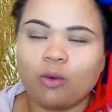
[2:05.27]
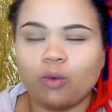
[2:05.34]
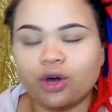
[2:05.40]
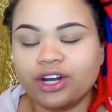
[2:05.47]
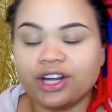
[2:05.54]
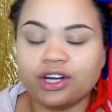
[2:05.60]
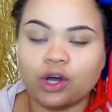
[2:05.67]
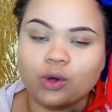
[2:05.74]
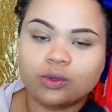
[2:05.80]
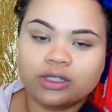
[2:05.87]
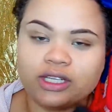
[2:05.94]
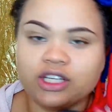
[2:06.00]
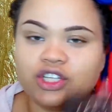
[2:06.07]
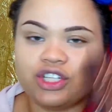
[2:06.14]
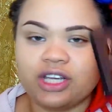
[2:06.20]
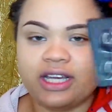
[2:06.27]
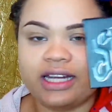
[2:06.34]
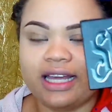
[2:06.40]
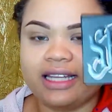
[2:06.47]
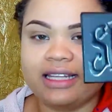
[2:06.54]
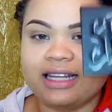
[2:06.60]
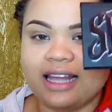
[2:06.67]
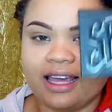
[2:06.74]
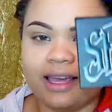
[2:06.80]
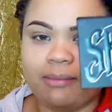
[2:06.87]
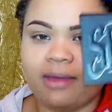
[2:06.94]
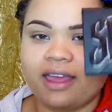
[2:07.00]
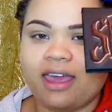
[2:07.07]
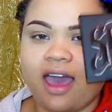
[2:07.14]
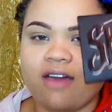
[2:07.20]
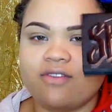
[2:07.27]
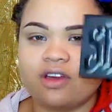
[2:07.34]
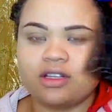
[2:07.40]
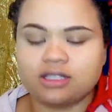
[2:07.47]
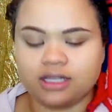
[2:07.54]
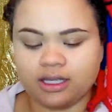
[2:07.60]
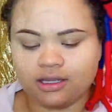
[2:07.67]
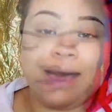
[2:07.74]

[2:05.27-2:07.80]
one and only Shade and Light by Kat Von D.